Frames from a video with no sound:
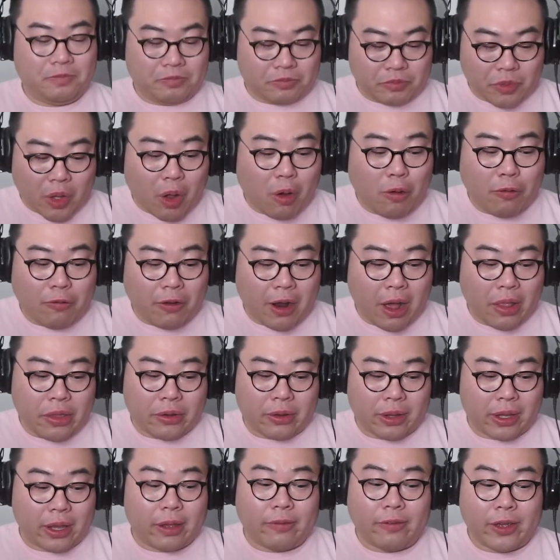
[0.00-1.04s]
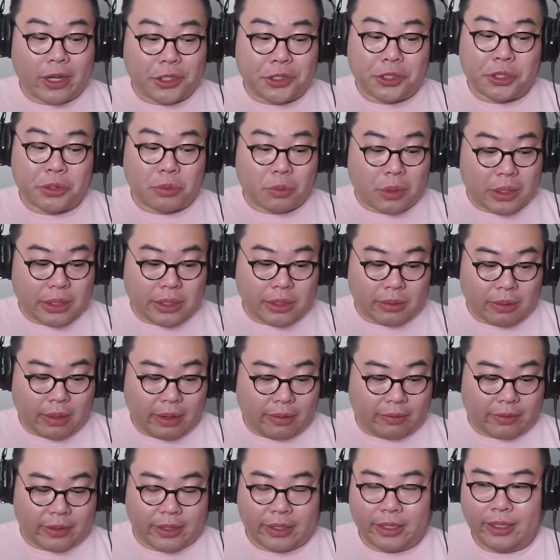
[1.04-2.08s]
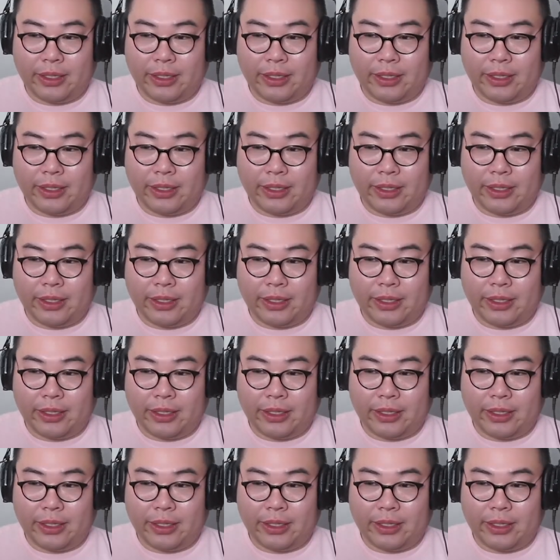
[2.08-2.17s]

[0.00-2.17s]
No fatherly affection whatsoever.